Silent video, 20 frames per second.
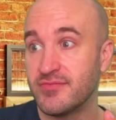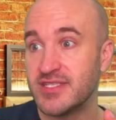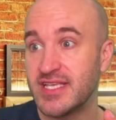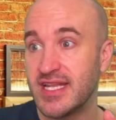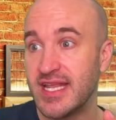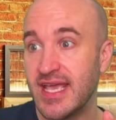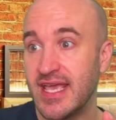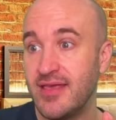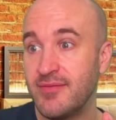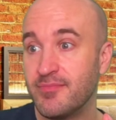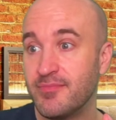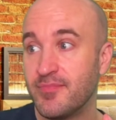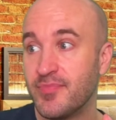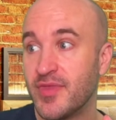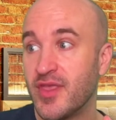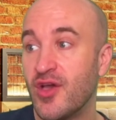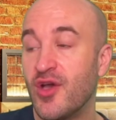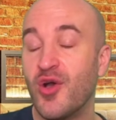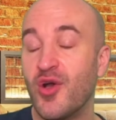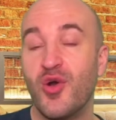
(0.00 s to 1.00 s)
today,
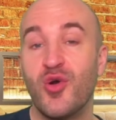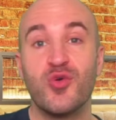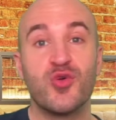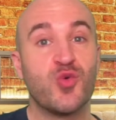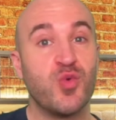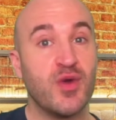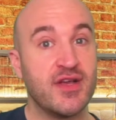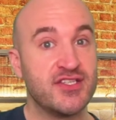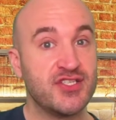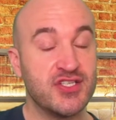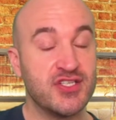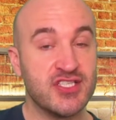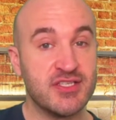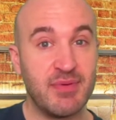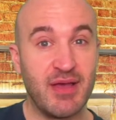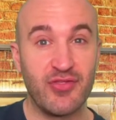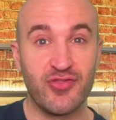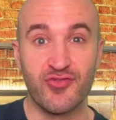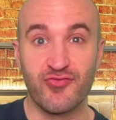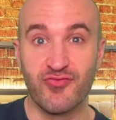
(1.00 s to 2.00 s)
questions
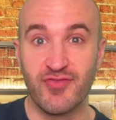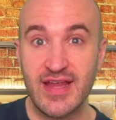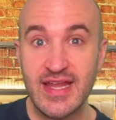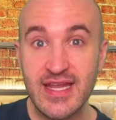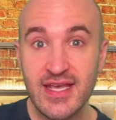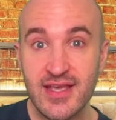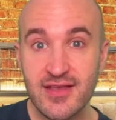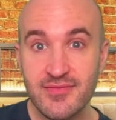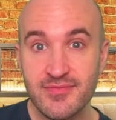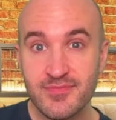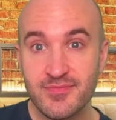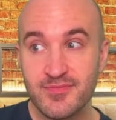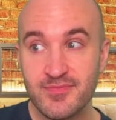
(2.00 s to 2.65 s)
about the reading,